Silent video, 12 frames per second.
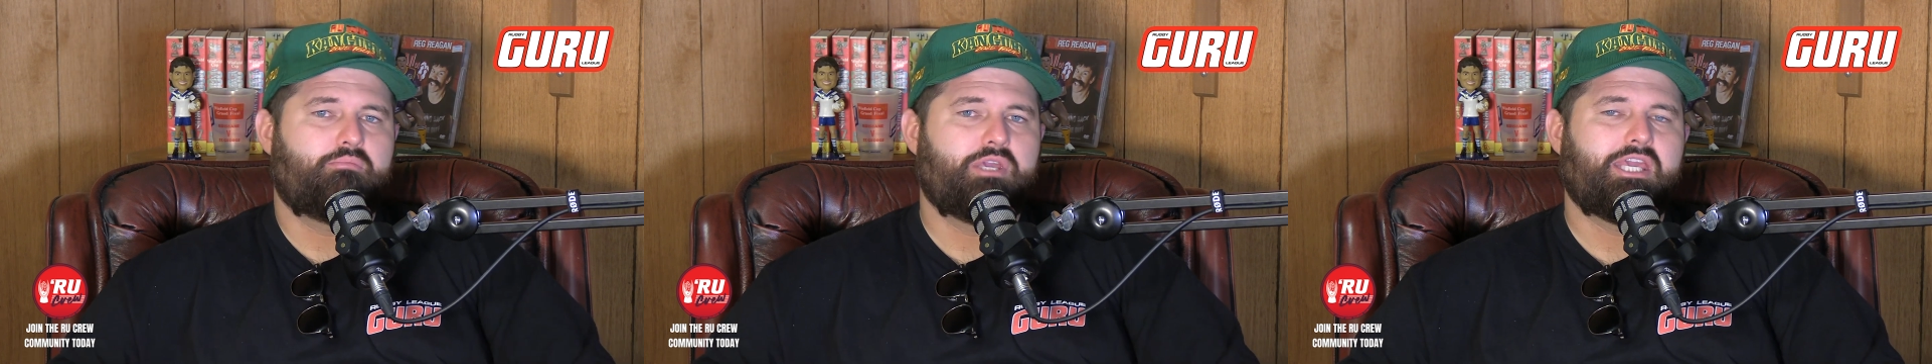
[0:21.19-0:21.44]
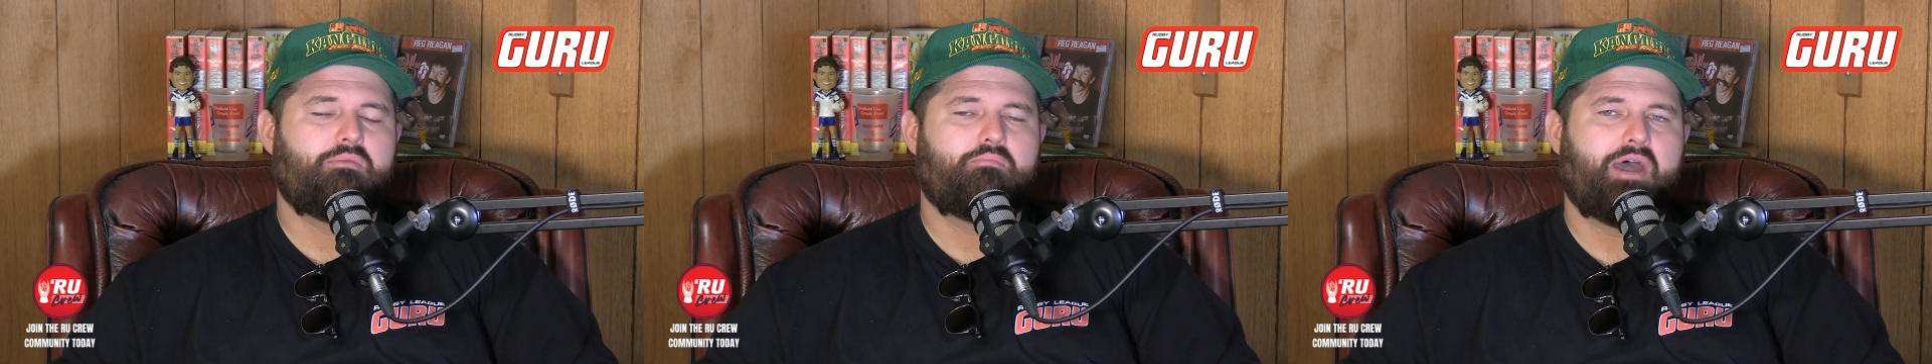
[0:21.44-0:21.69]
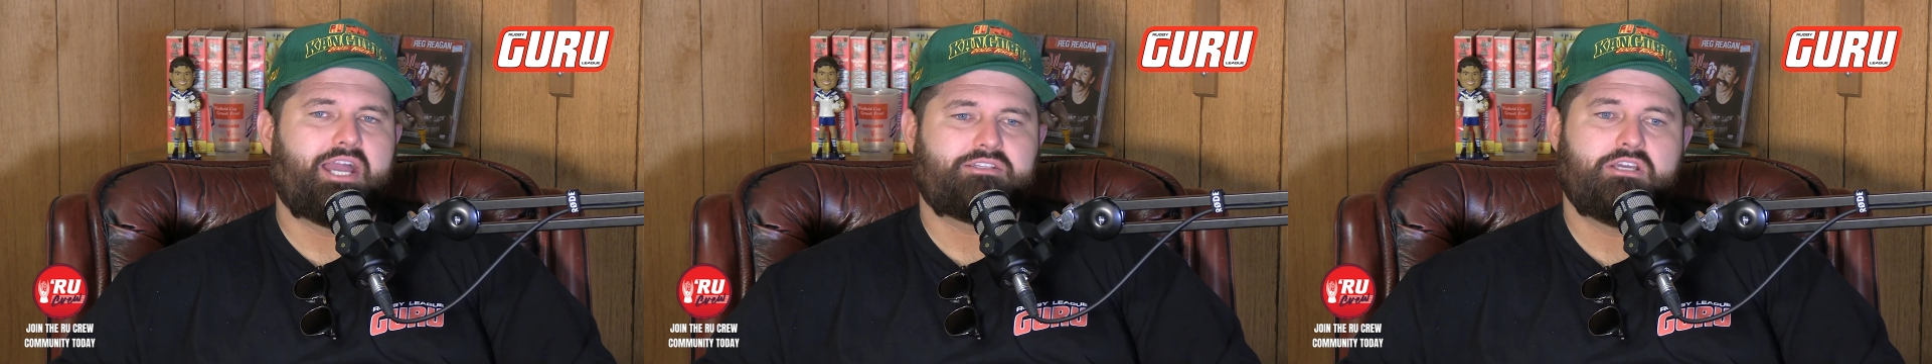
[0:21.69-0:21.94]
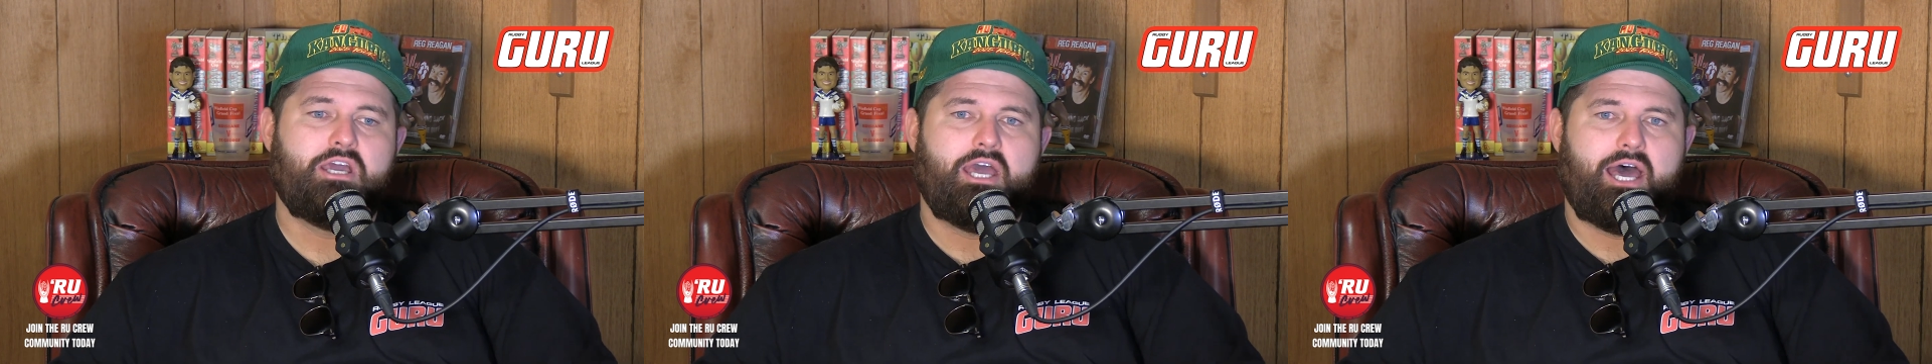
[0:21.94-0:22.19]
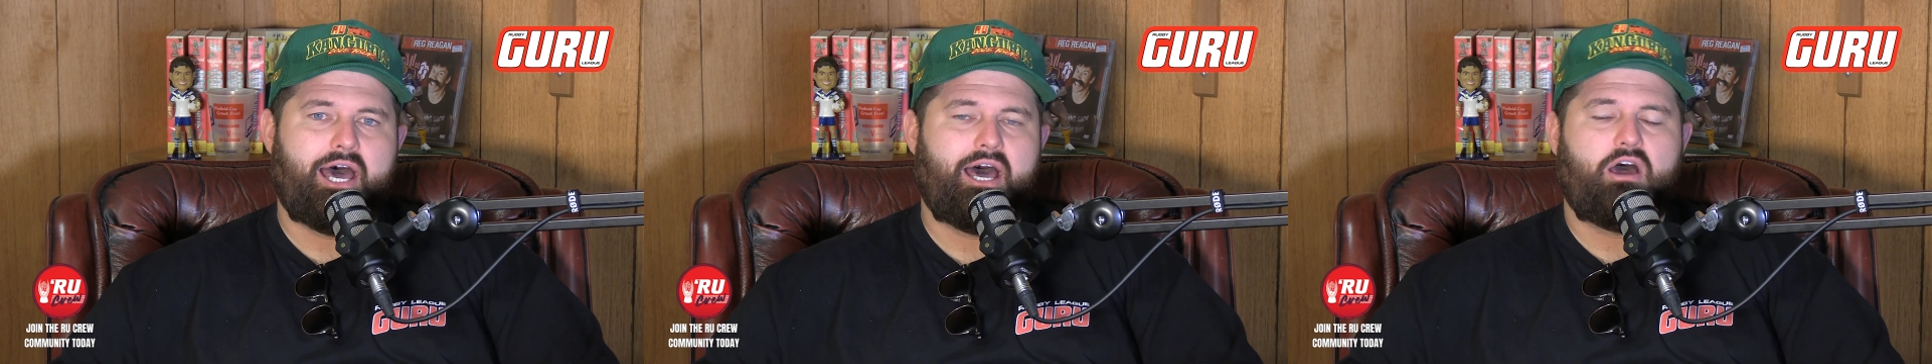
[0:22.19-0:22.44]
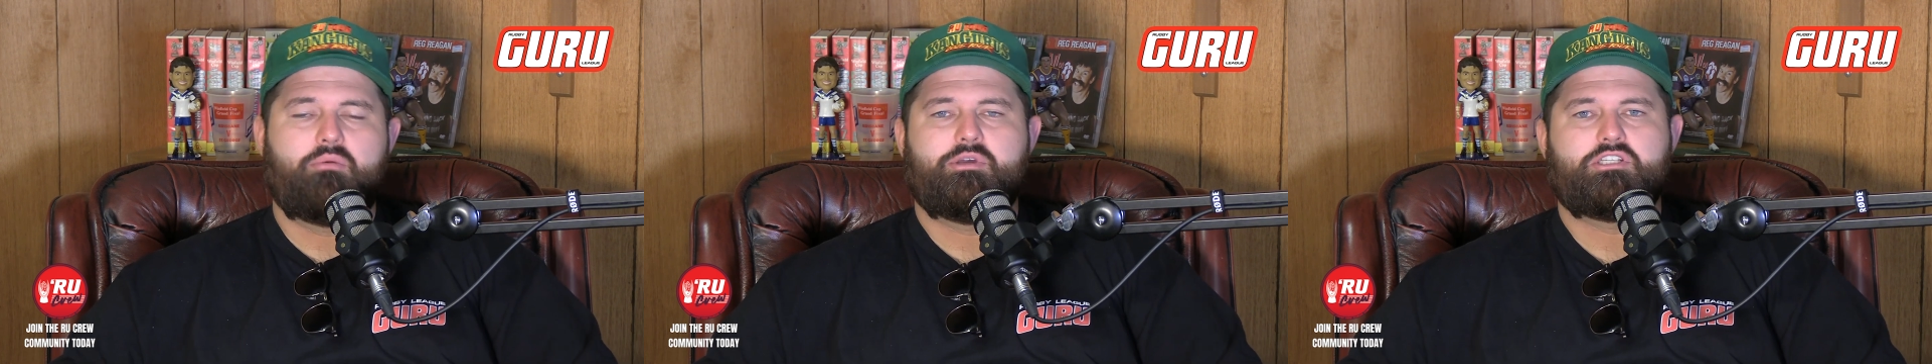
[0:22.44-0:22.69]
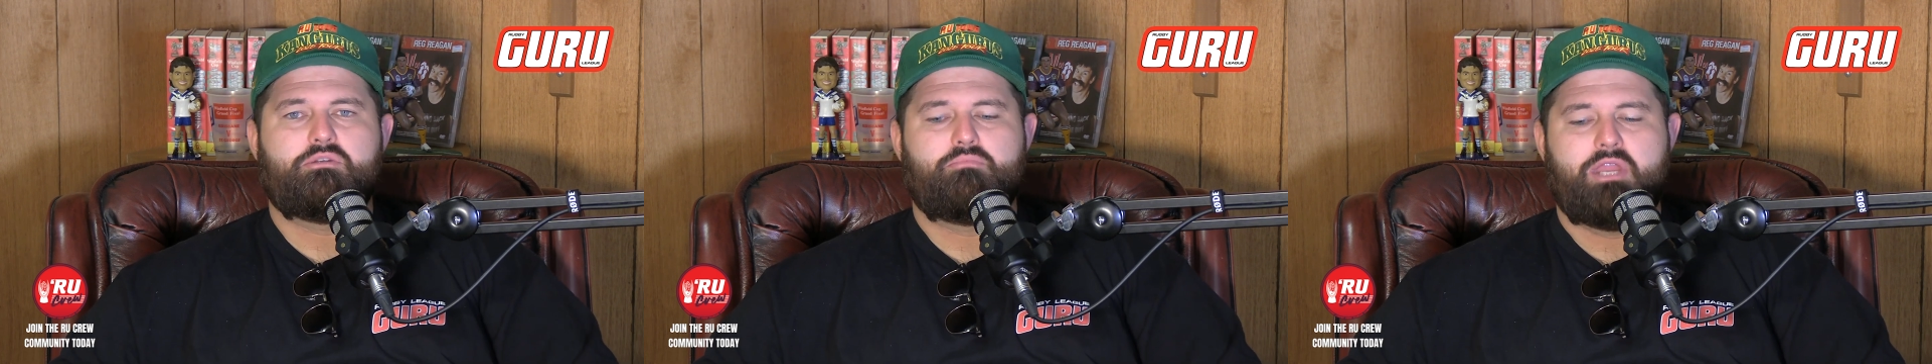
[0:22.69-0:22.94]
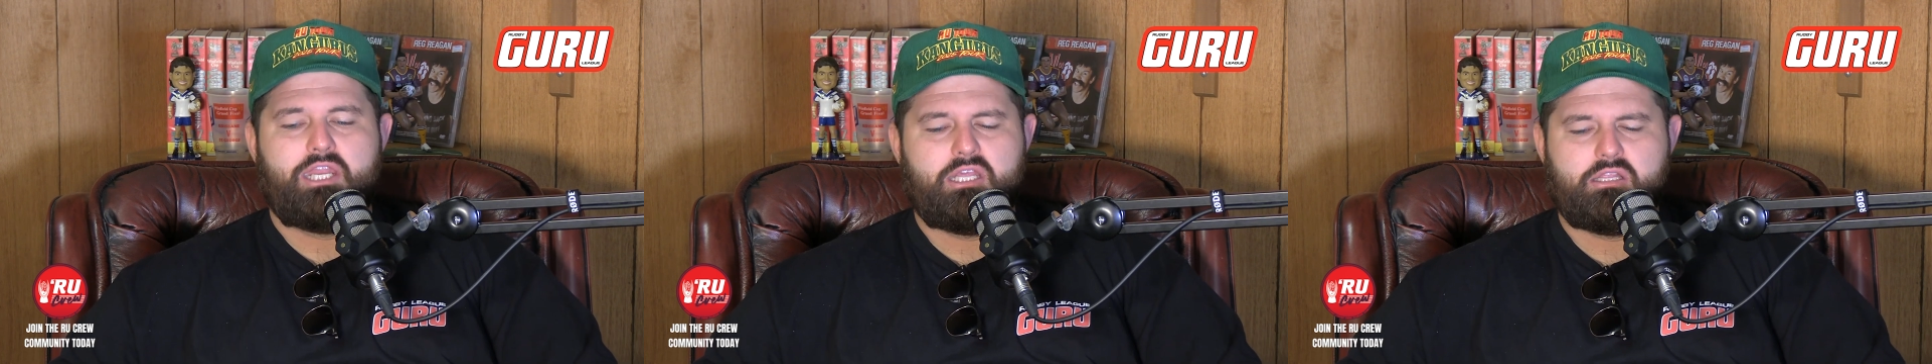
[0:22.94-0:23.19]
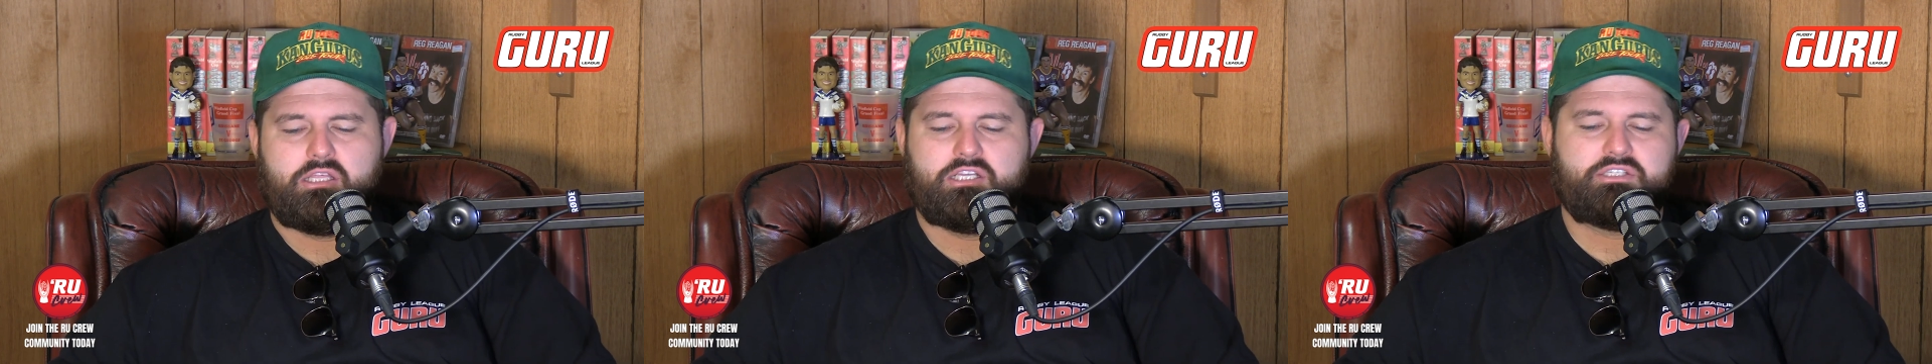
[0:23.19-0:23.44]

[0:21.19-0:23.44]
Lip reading: big impact almost immediately.